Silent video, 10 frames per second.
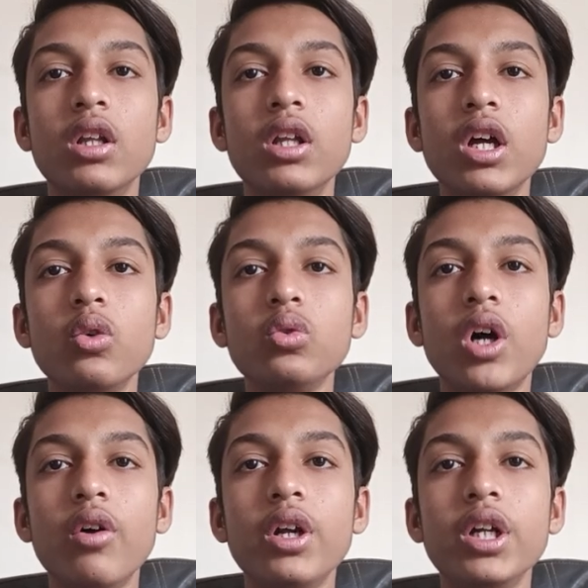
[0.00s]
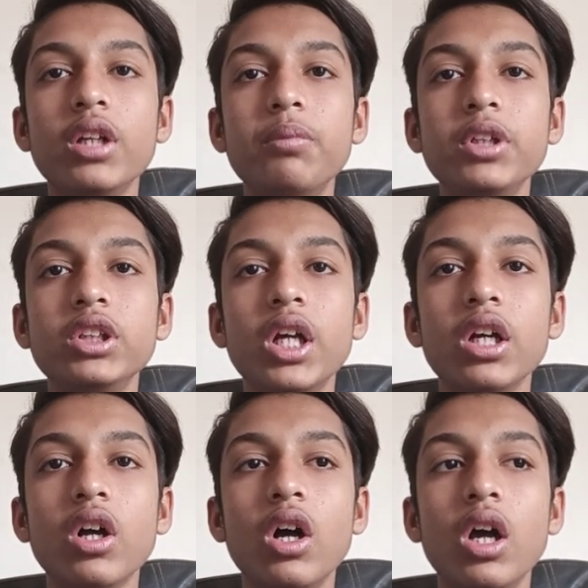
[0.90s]
Their 2018 pitch
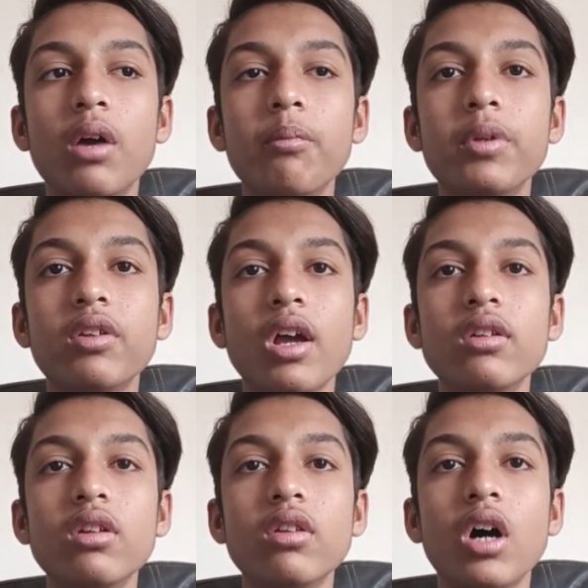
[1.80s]
deck emphasizes